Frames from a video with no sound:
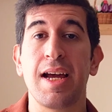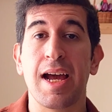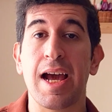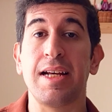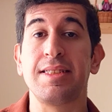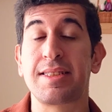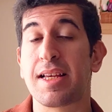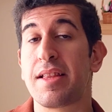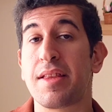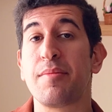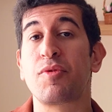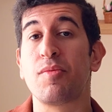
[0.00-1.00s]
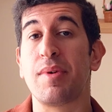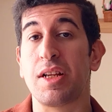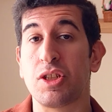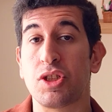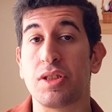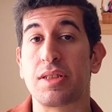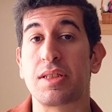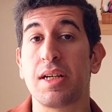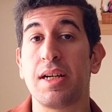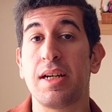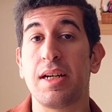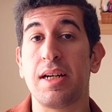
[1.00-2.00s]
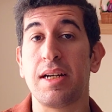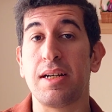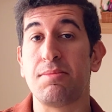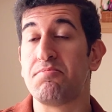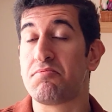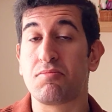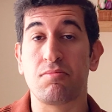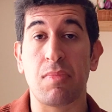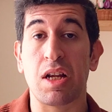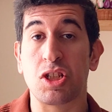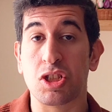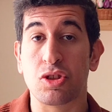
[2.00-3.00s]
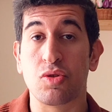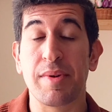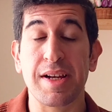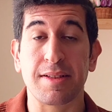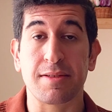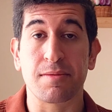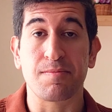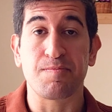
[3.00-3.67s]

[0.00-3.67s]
and send them to malicious domains.